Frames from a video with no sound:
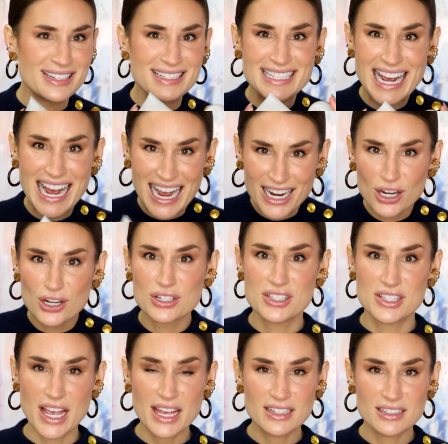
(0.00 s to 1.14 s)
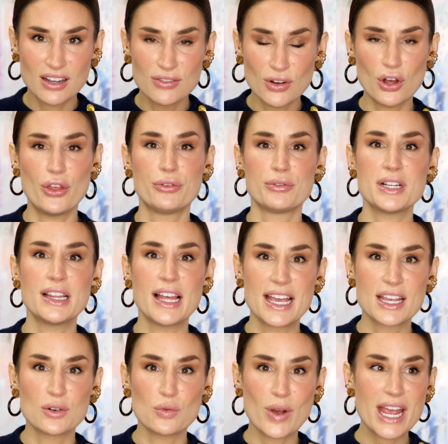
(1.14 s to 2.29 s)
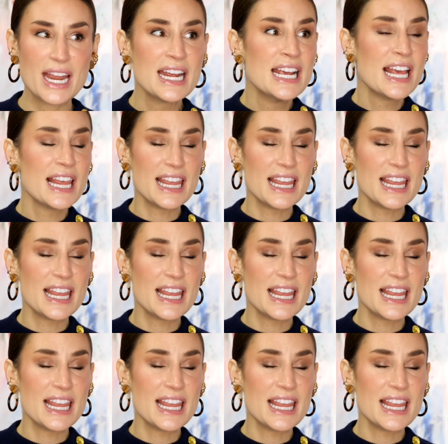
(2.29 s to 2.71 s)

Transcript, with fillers: entire set of all three laying in wait.